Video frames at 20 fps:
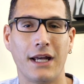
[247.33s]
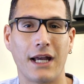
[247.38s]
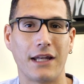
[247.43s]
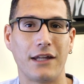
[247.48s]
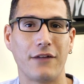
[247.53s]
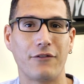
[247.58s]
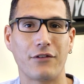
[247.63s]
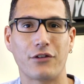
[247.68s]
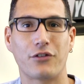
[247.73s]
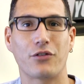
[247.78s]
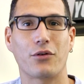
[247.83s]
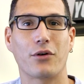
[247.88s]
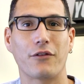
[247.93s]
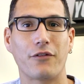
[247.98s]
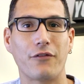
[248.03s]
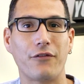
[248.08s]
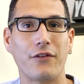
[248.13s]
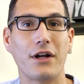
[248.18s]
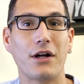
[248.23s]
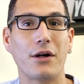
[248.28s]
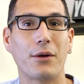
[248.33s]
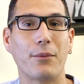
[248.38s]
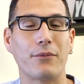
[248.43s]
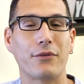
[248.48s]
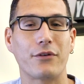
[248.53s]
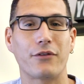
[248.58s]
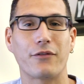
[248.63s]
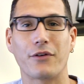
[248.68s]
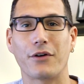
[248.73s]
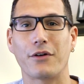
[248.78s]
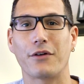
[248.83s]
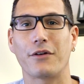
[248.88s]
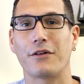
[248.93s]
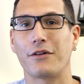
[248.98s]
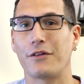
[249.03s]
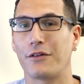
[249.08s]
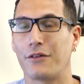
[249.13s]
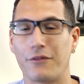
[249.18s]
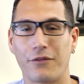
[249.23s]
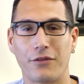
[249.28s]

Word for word: and even short films for